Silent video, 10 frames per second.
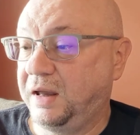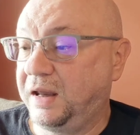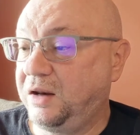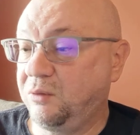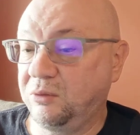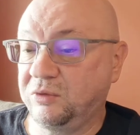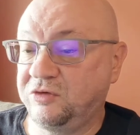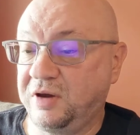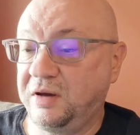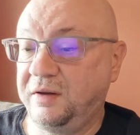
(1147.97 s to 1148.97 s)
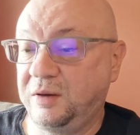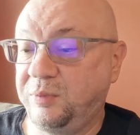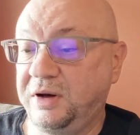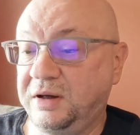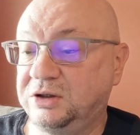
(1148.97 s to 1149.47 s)
Anyone will tell you that
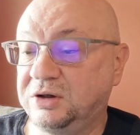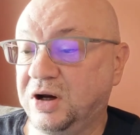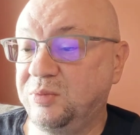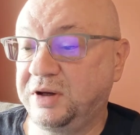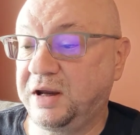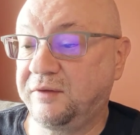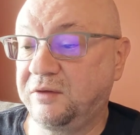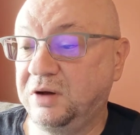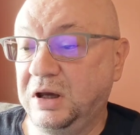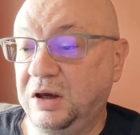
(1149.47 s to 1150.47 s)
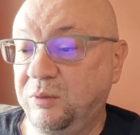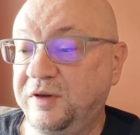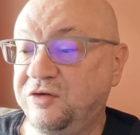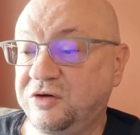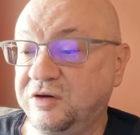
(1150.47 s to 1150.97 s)
putting a charm together
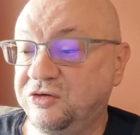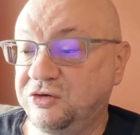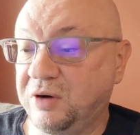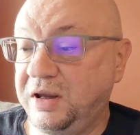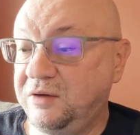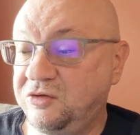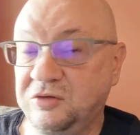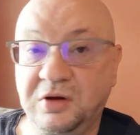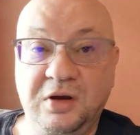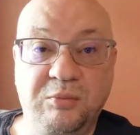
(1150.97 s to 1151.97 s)
with its constraints,